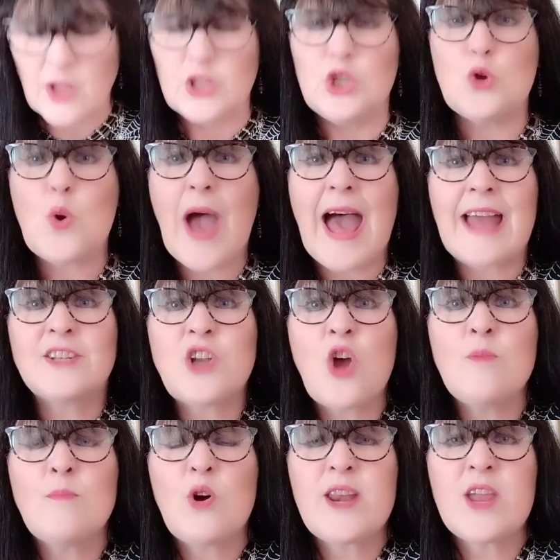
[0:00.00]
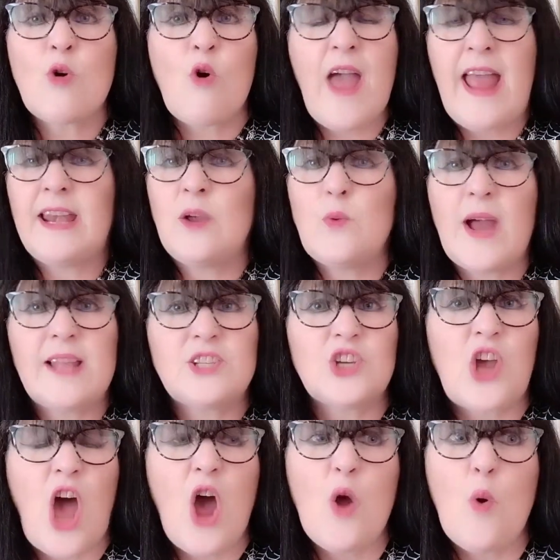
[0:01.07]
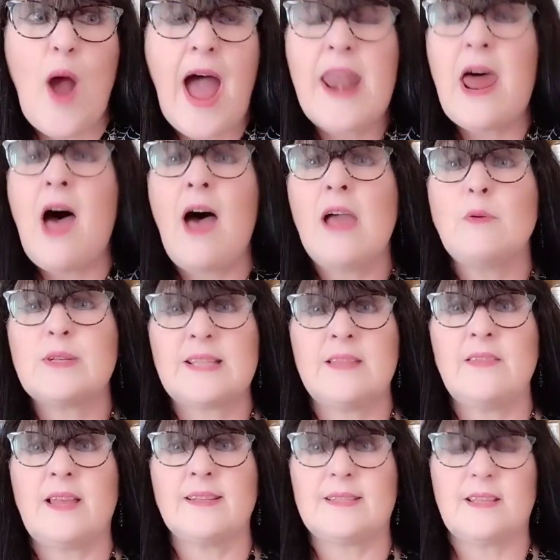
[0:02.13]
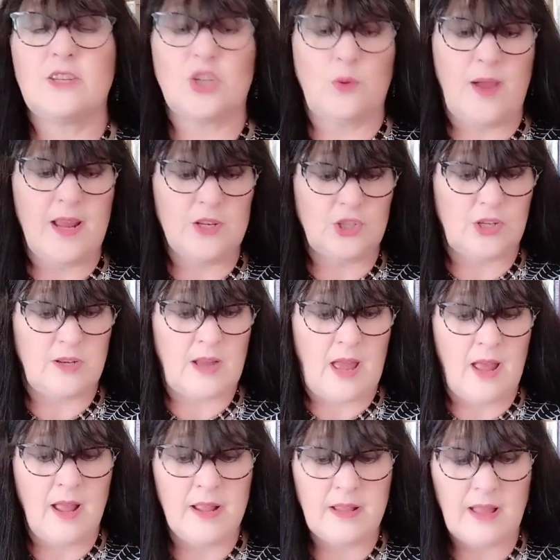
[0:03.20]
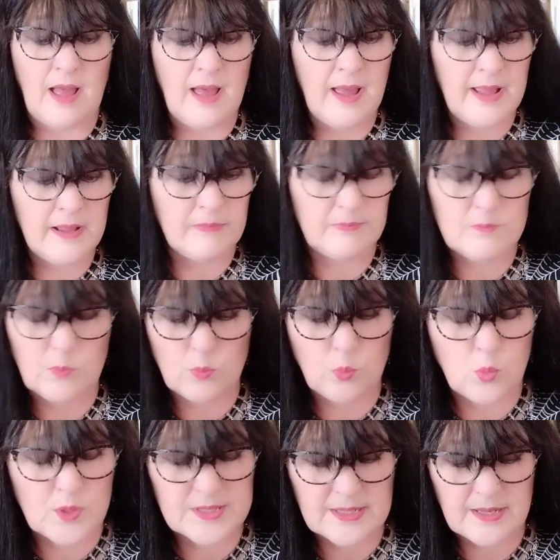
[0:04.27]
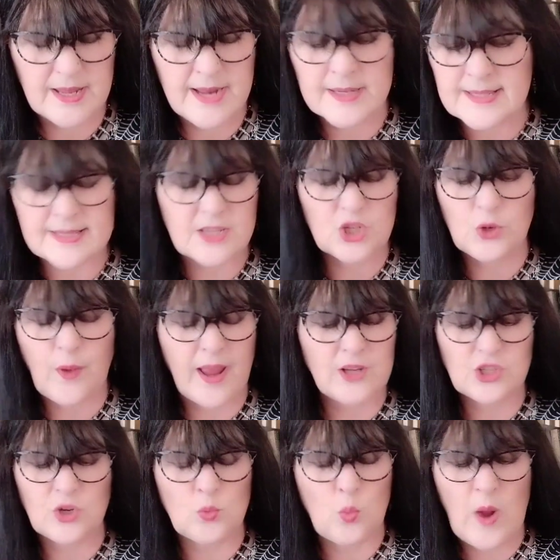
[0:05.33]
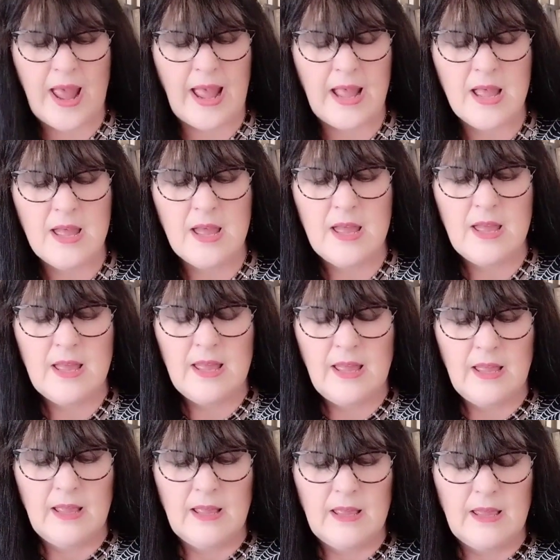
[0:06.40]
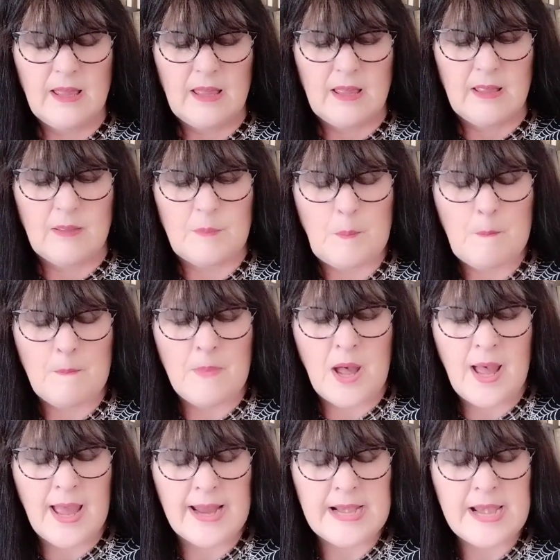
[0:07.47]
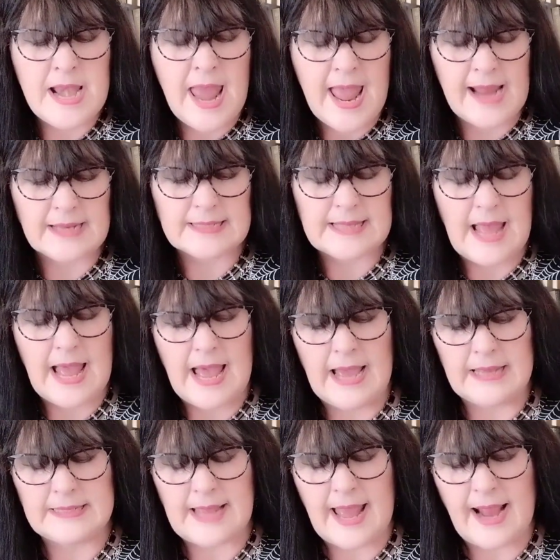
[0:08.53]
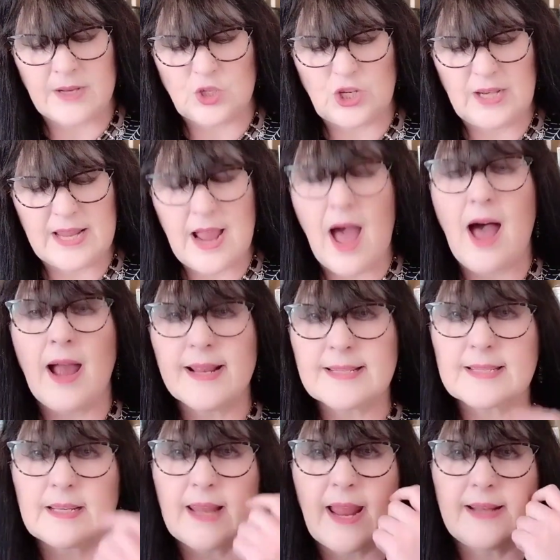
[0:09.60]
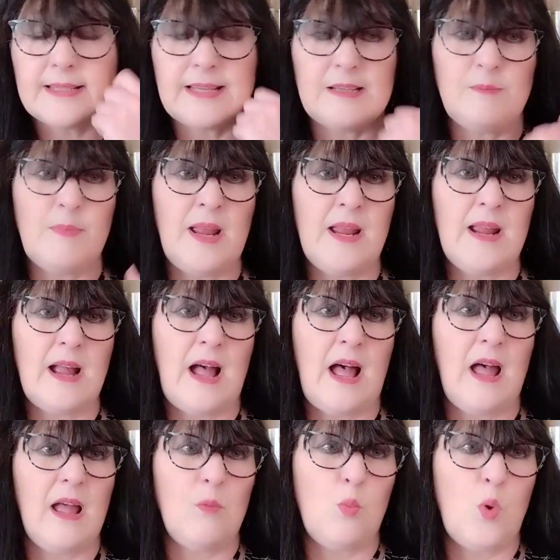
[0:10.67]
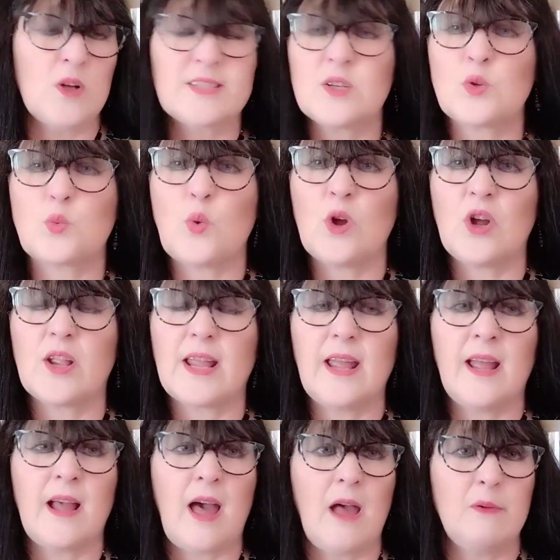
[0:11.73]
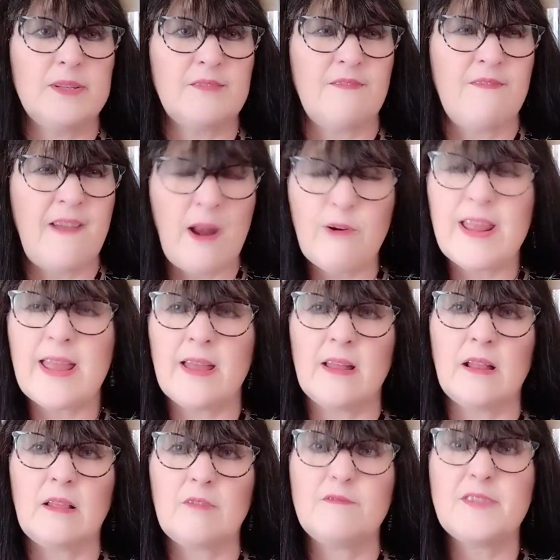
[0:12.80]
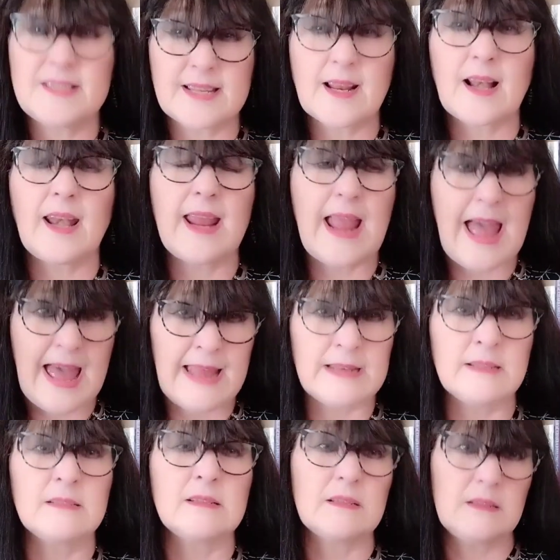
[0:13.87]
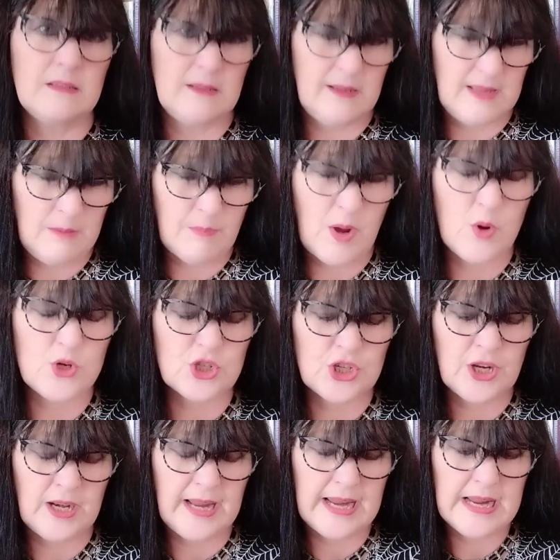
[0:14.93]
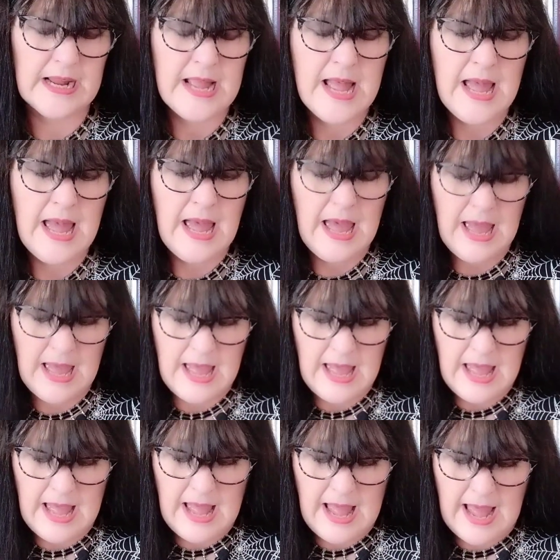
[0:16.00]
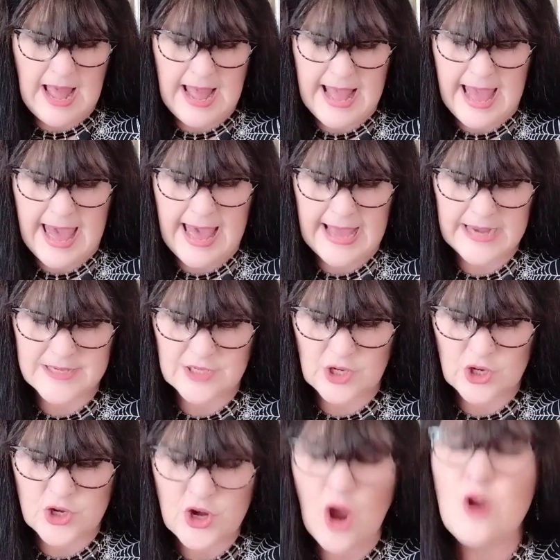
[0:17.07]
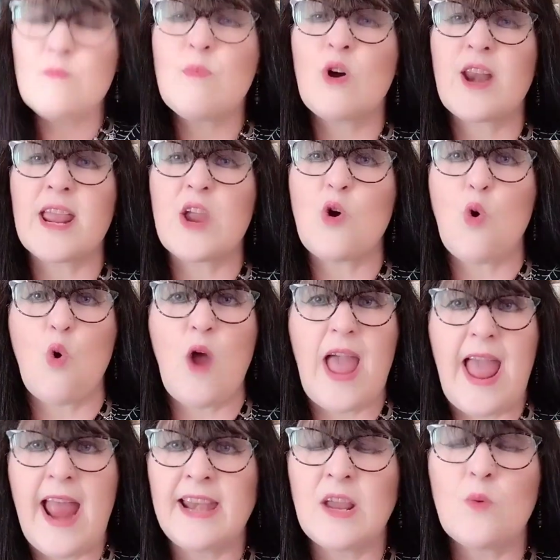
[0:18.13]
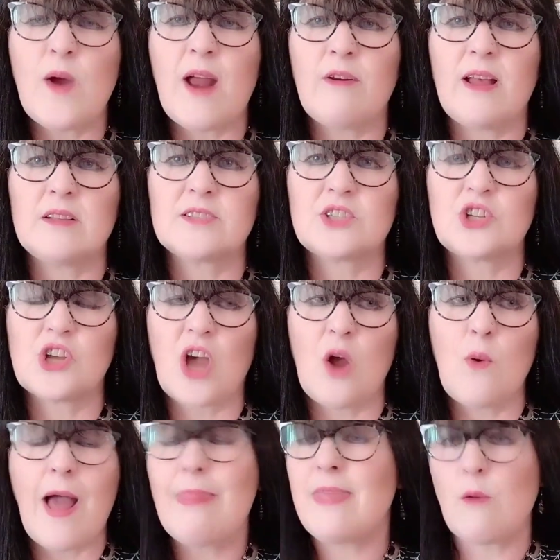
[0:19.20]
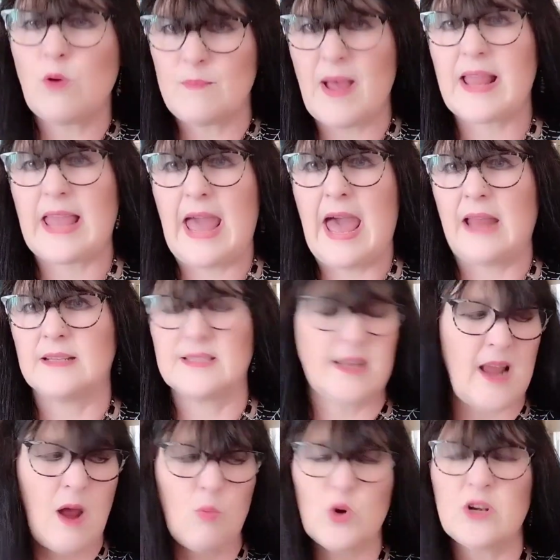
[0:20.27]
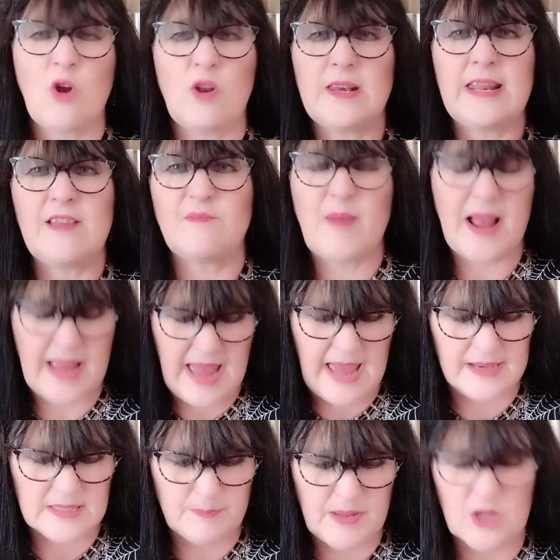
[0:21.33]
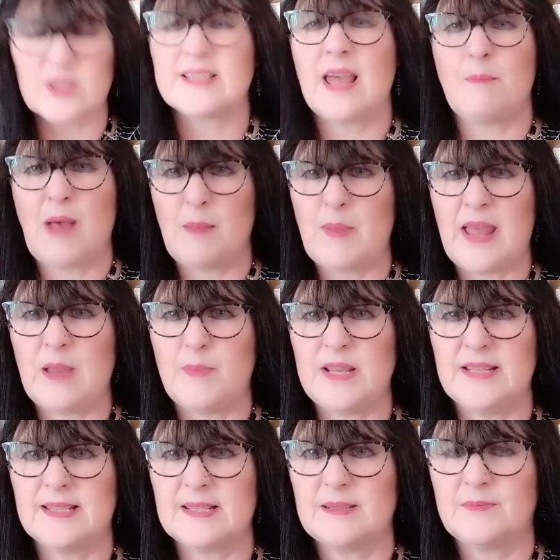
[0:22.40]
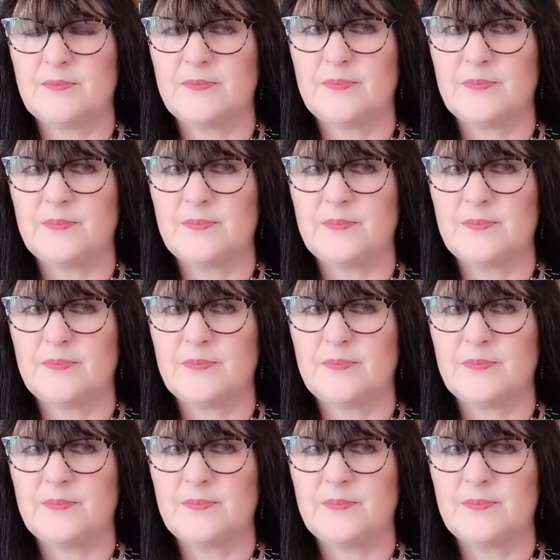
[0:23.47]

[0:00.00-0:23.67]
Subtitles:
You had no money or anywhere to go. And I was in that situation. I was in a situation where my ex had actually isolated me. I wasn't working. I was very ill physically and emotionally. I had no money or anywhere else to go. And there were my cats, and I would not leave my cats because they're my babies.